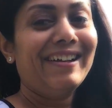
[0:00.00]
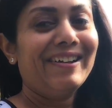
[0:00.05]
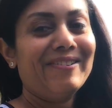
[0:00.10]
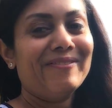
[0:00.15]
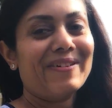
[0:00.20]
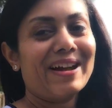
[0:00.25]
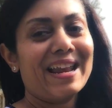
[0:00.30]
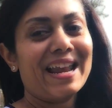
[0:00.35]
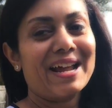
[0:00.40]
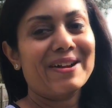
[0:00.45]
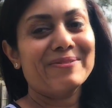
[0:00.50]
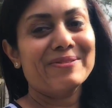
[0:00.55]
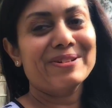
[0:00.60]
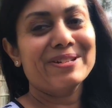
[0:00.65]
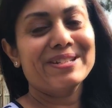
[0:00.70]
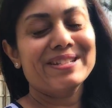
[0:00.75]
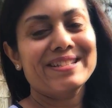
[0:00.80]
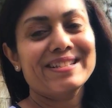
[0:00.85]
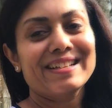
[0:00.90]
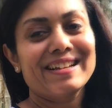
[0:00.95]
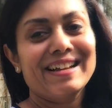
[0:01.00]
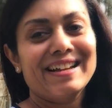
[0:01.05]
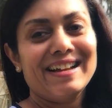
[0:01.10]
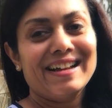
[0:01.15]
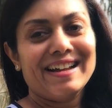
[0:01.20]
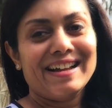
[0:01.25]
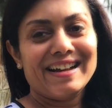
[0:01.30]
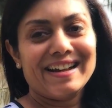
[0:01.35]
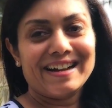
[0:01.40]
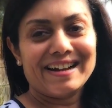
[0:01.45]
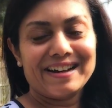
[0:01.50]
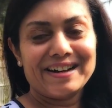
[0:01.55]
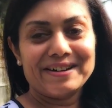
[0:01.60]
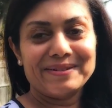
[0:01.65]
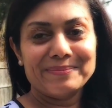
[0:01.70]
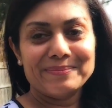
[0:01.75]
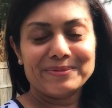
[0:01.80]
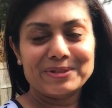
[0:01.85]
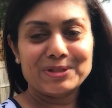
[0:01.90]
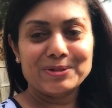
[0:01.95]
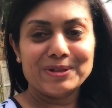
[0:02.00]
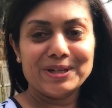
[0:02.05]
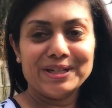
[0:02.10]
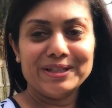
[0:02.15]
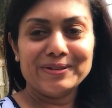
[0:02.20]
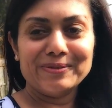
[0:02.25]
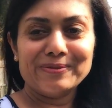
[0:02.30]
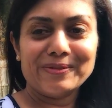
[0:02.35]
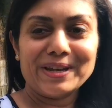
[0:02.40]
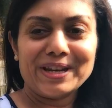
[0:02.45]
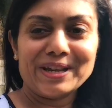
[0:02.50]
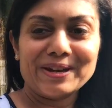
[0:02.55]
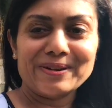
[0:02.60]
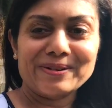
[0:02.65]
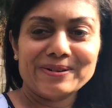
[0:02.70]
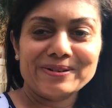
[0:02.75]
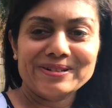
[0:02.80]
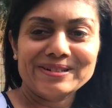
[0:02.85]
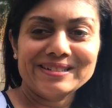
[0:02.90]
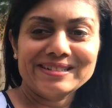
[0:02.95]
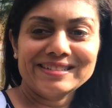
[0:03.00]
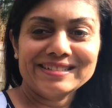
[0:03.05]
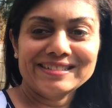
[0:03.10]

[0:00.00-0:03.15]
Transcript: while I was shooting the video.